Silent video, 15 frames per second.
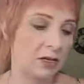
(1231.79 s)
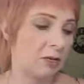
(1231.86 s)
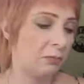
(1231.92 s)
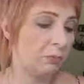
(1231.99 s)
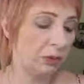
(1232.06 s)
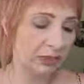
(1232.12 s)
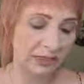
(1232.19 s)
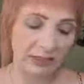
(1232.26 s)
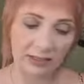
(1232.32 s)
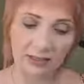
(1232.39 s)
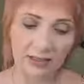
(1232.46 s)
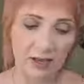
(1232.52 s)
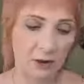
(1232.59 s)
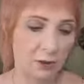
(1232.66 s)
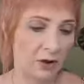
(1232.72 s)
completely
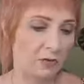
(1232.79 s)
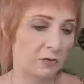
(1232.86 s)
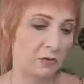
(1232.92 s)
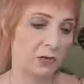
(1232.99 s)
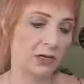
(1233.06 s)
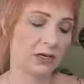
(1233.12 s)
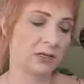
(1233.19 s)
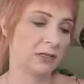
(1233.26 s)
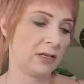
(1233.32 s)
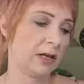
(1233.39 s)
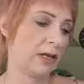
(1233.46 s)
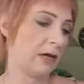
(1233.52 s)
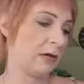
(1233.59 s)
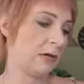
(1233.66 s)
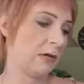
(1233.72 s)
stay away from things
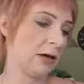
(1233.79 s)
like